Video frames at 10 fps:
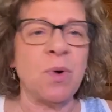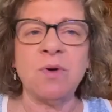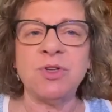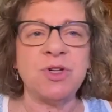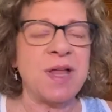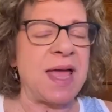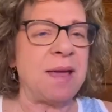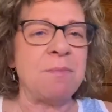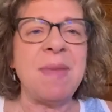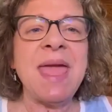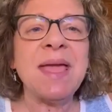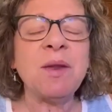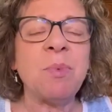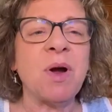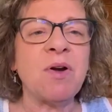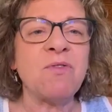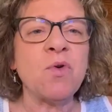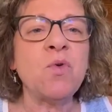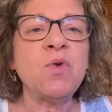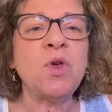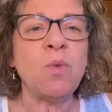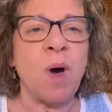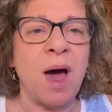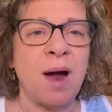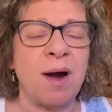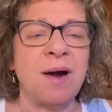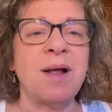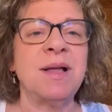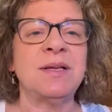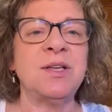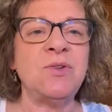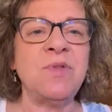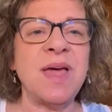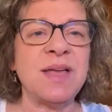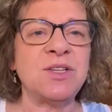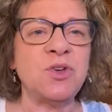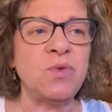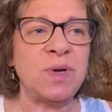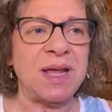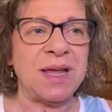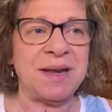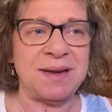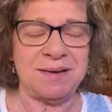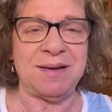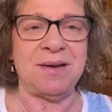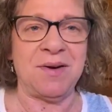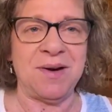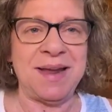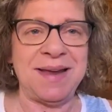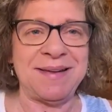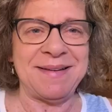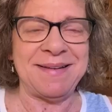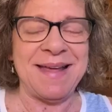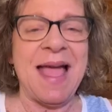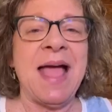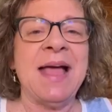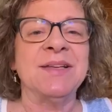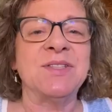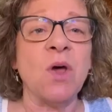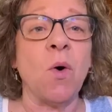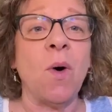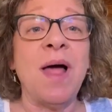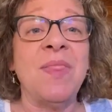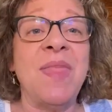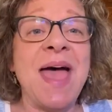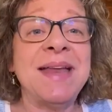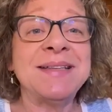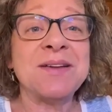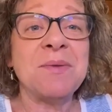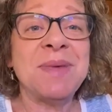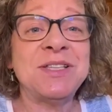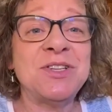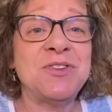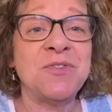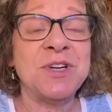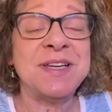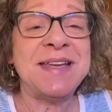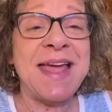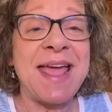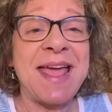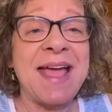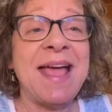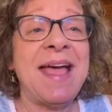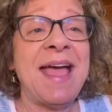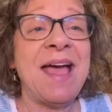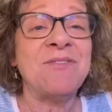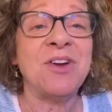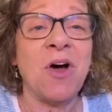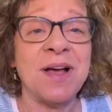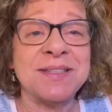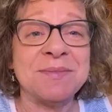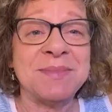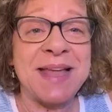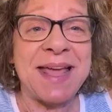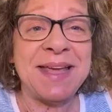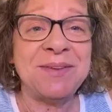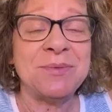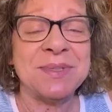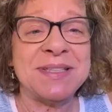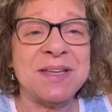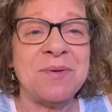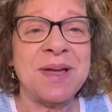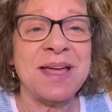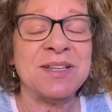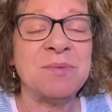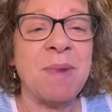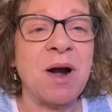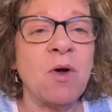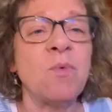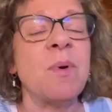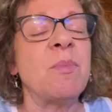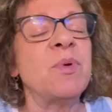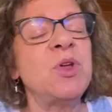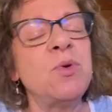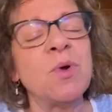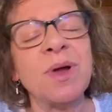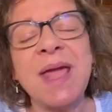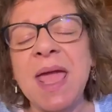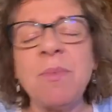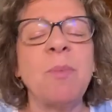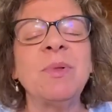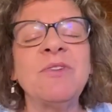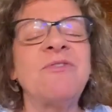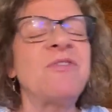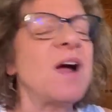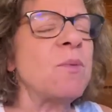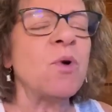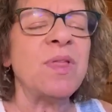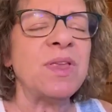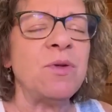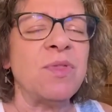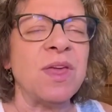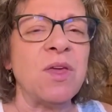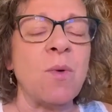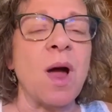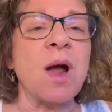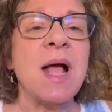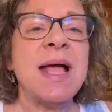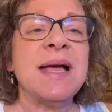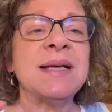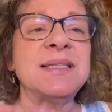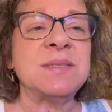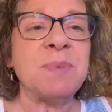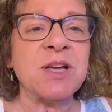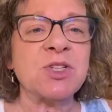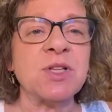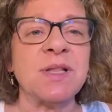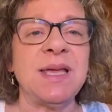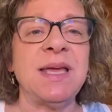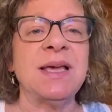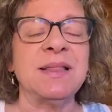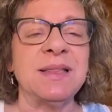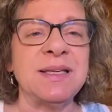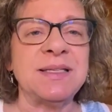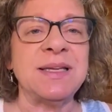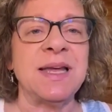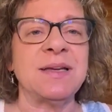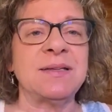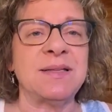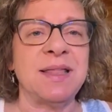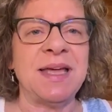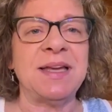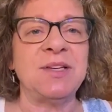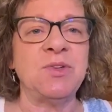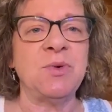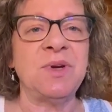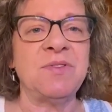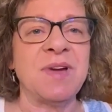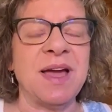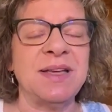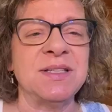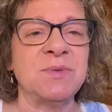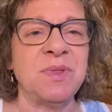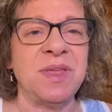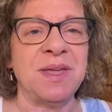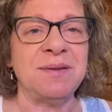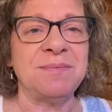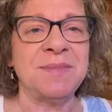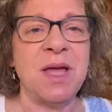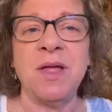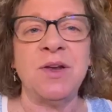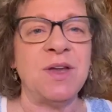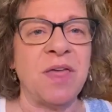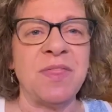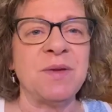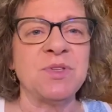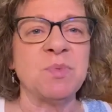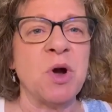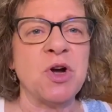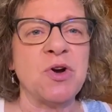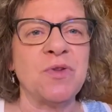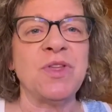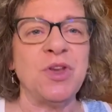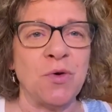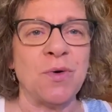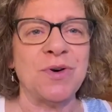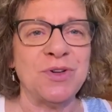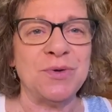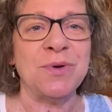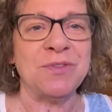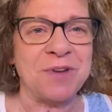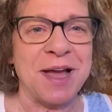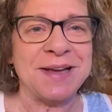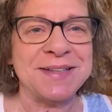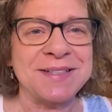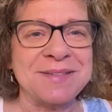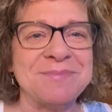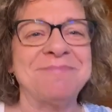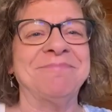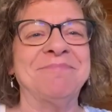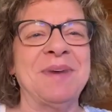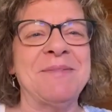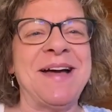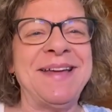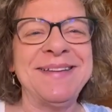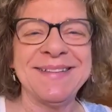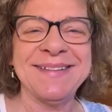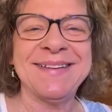throughout your day. Make it a part of who you are. To do that, tune in, all right? So that is our message for today. Have an awesome day. We'll see you again tomorrow. Remember, you are capable of far more than you think you are, especially listening to that intuitive guidance within. Nothing smarter than your intuitive guidance. Bye-bye.